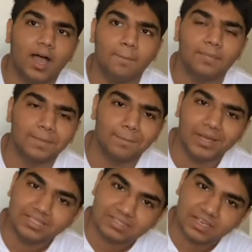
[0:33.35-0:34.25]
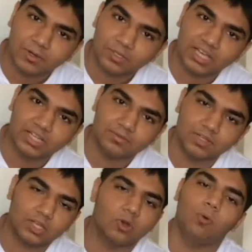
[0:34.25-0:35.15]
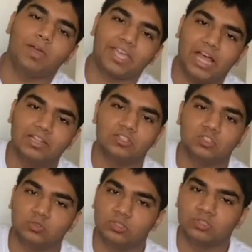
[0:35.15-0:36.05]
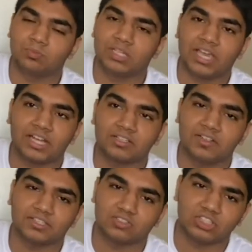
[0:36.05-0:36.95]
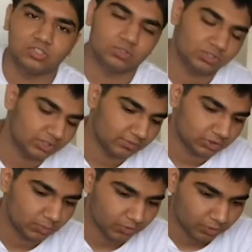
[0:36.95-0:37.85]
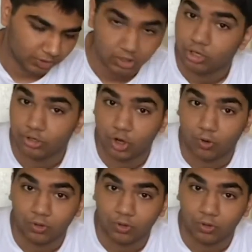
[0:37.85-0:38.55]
It might sound kind of like, oh my god, the student is being acting like the teacher and he's giving us more work. No,